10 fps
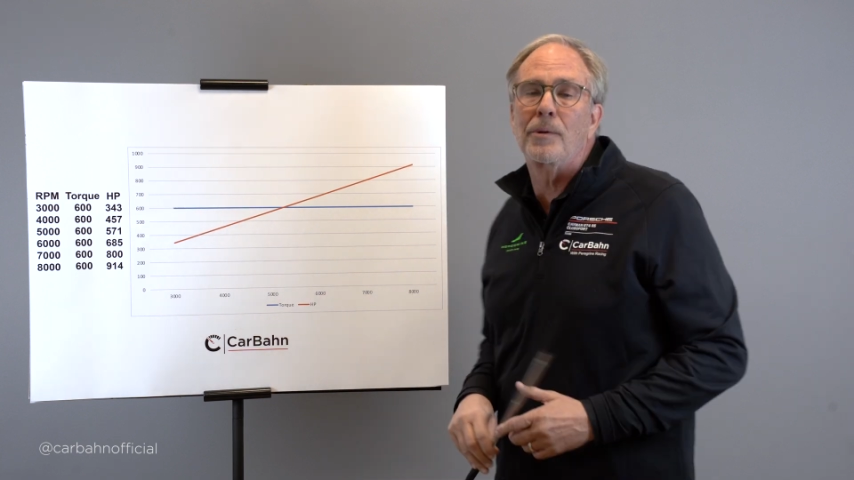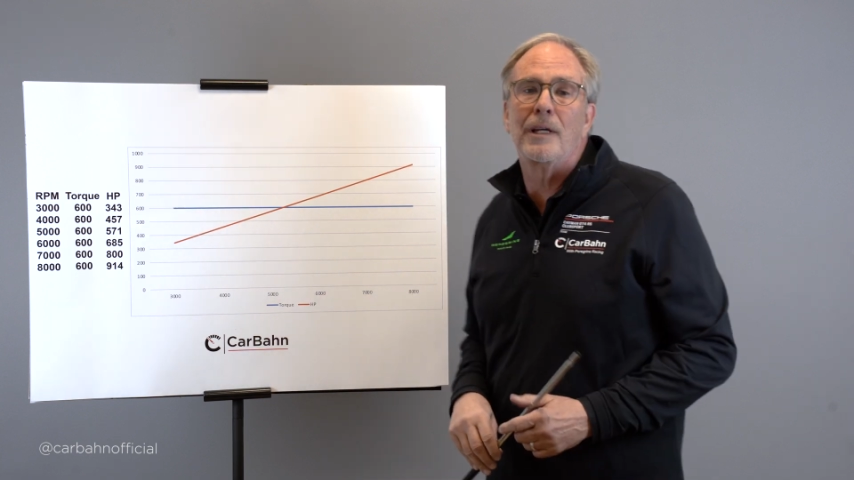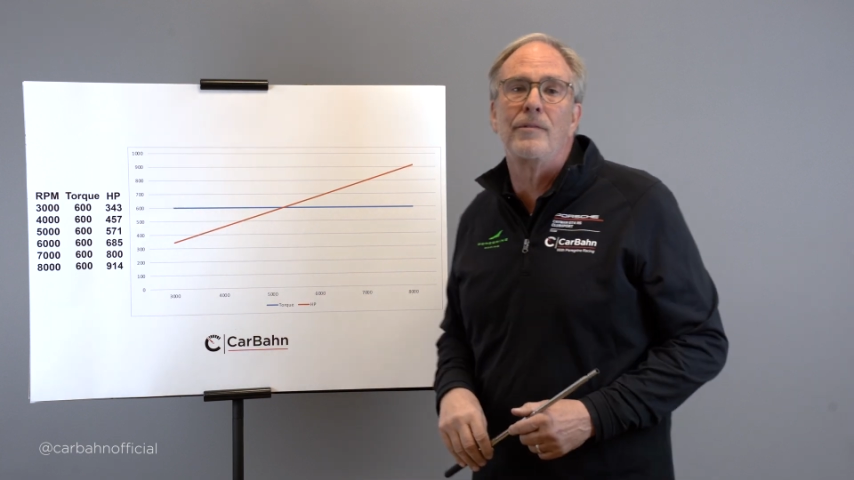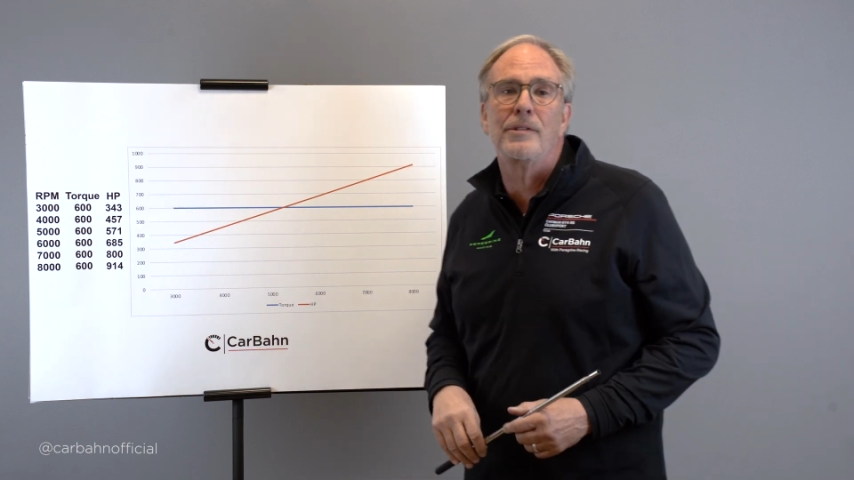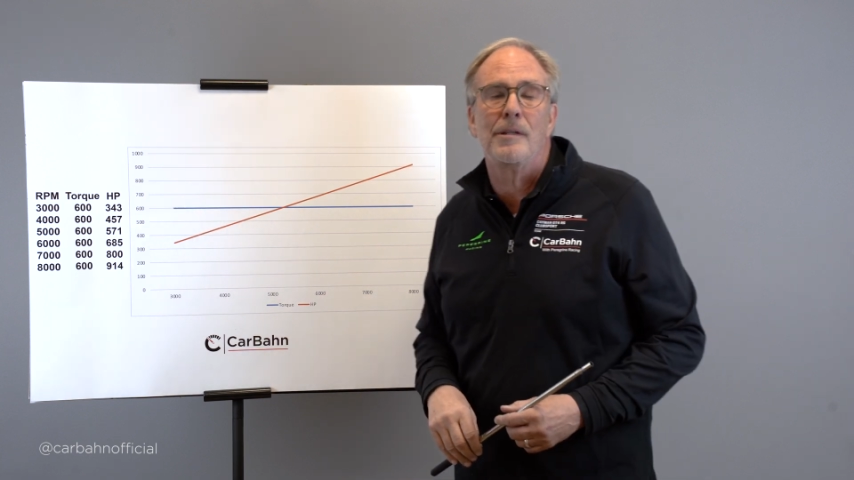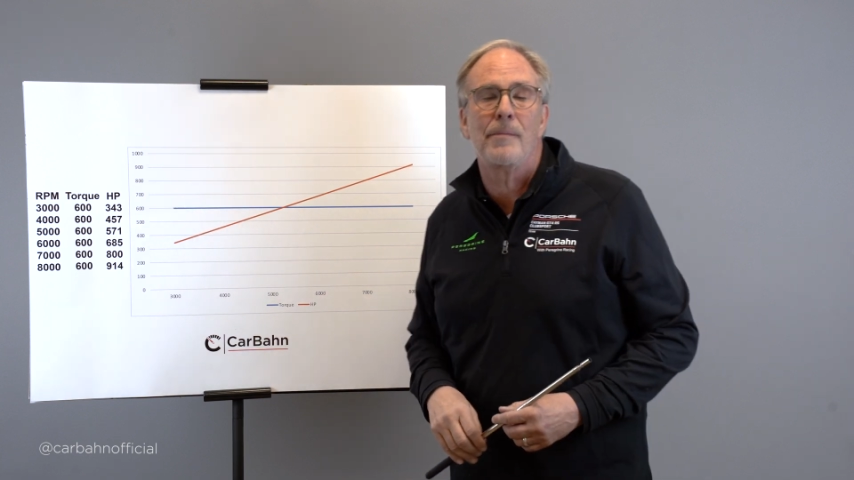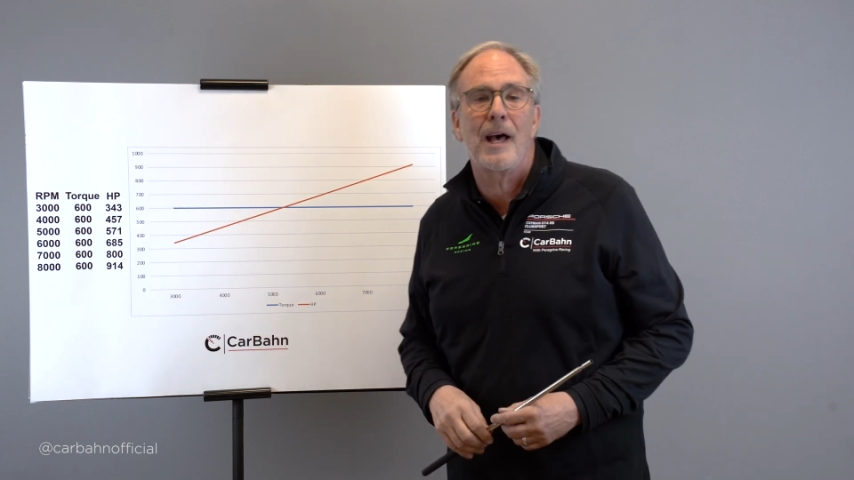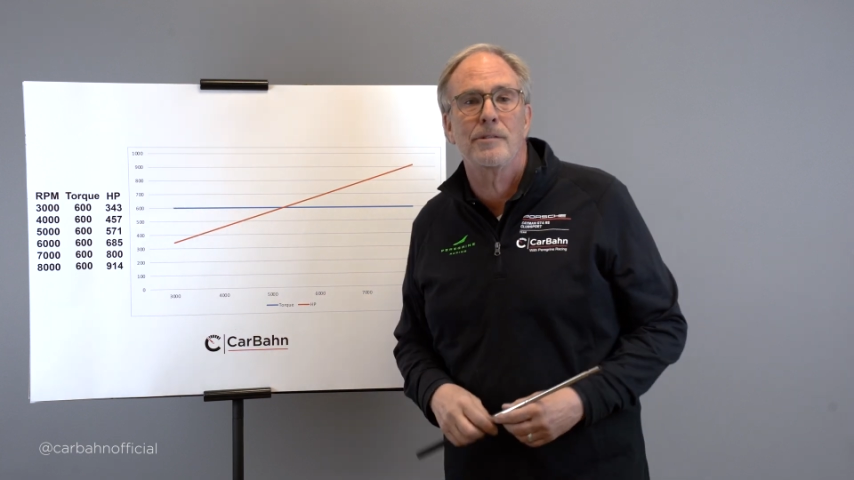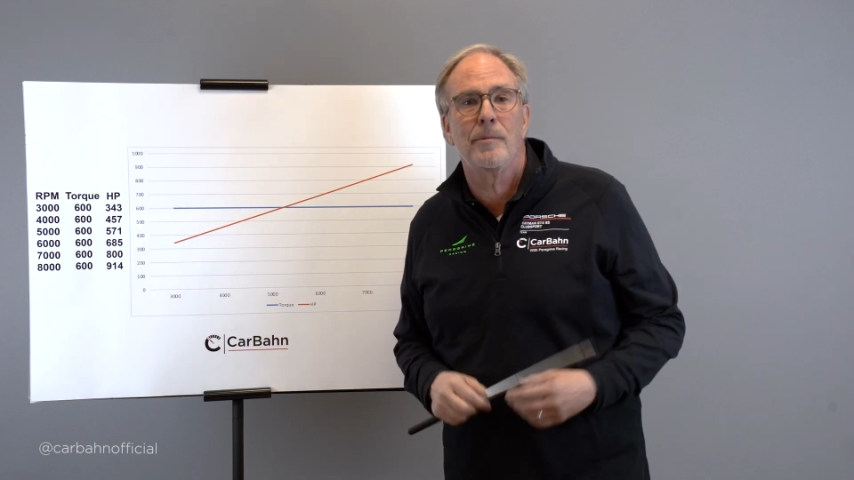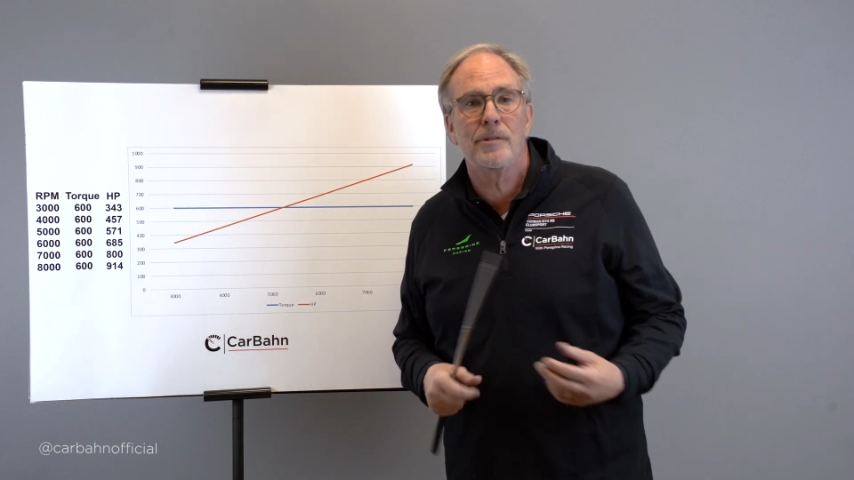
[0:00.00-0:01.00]
will give us the
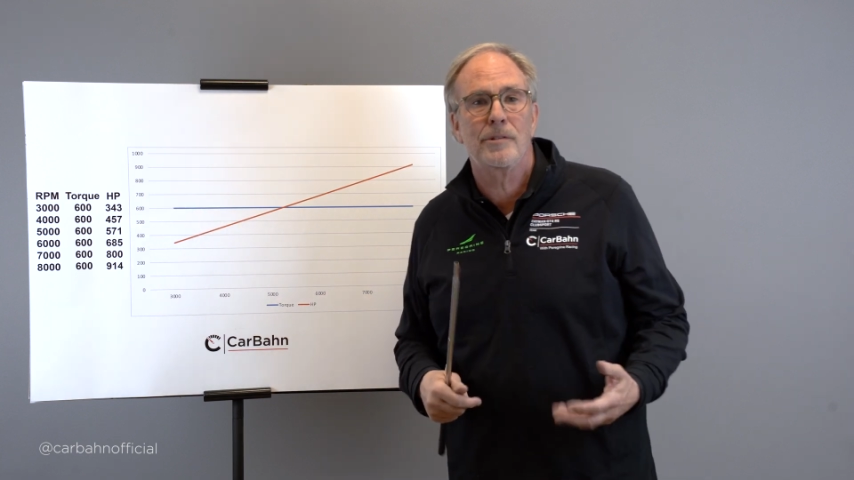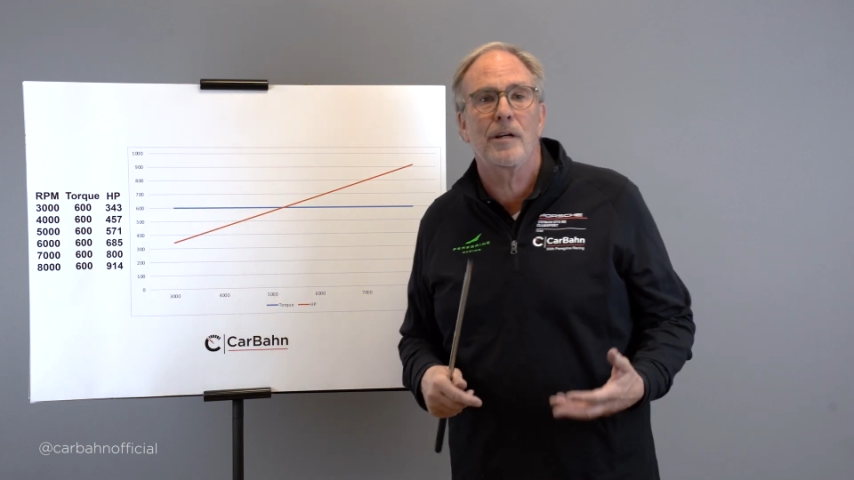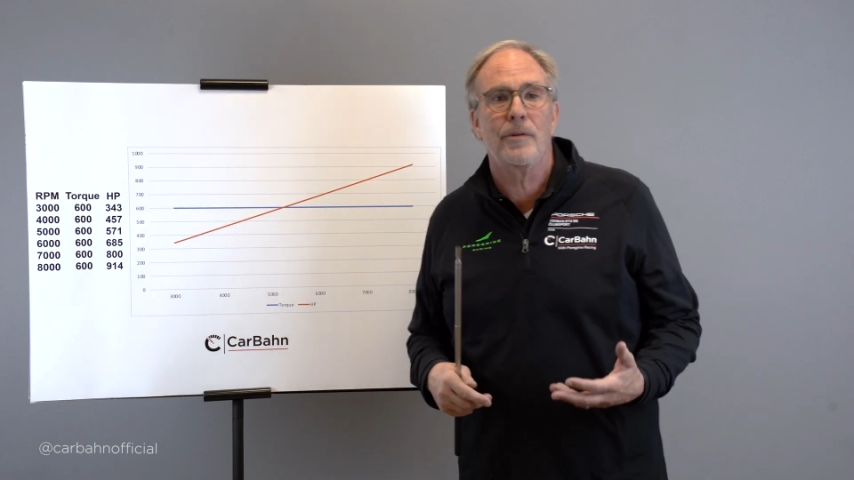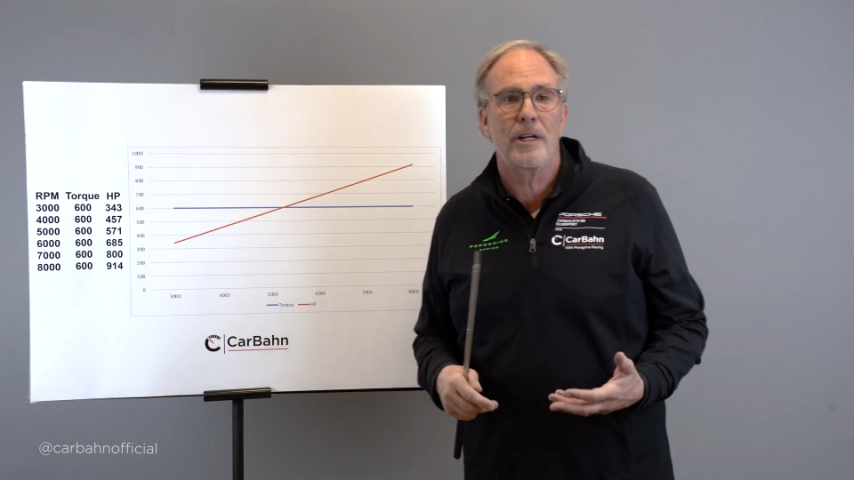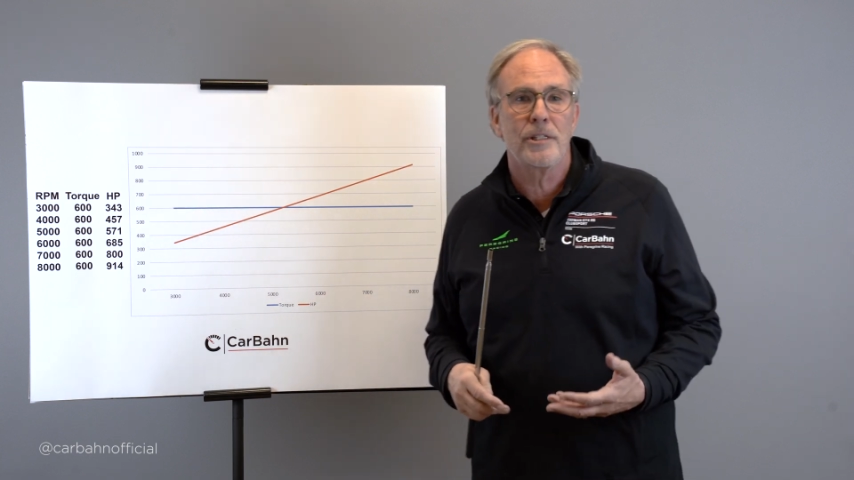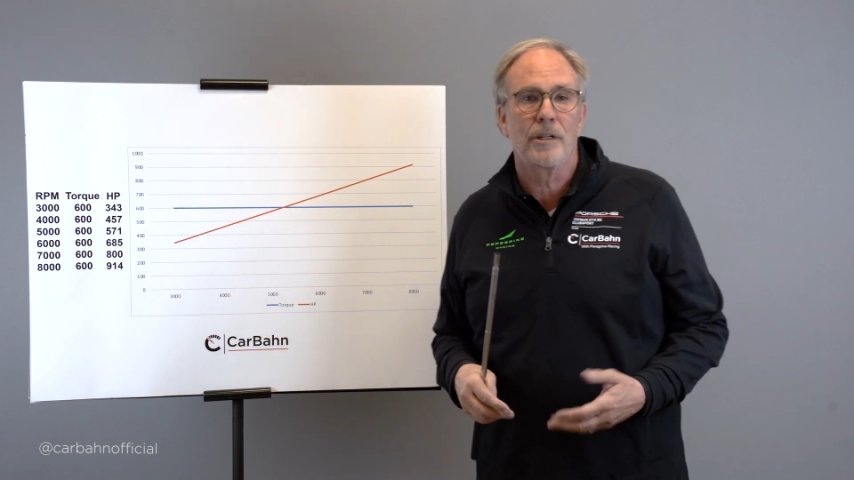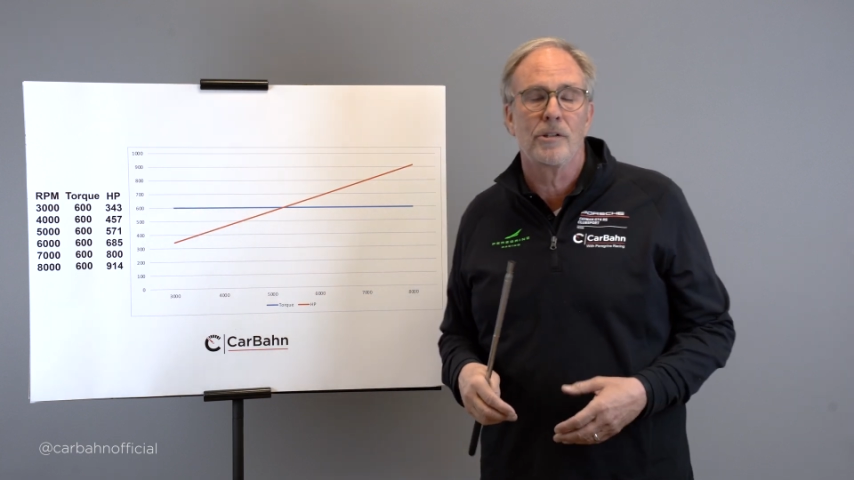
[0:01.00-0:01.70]
maximum acceleration